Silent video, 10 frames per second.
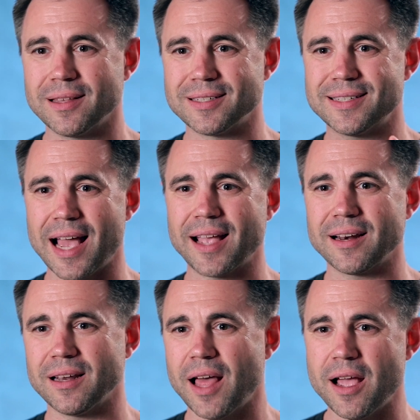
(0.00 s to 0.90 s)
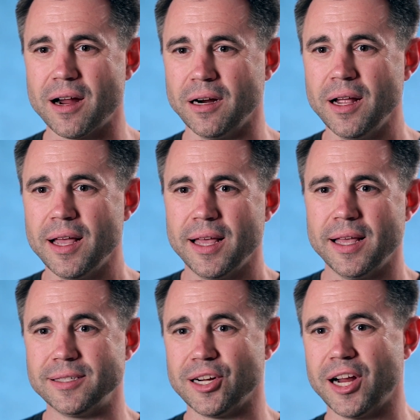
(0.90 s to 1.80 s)
The second layer
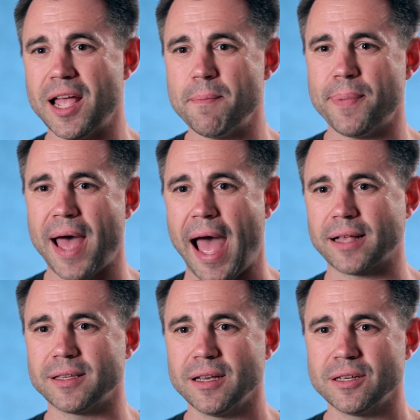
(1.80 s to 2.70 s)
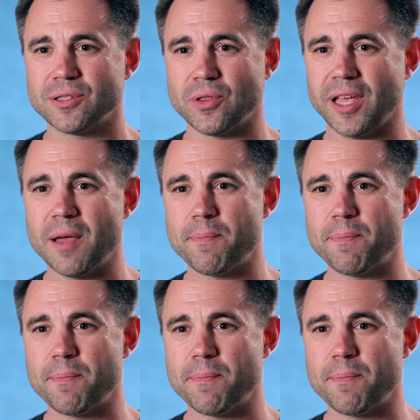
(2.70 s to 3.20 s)
is your impact. So the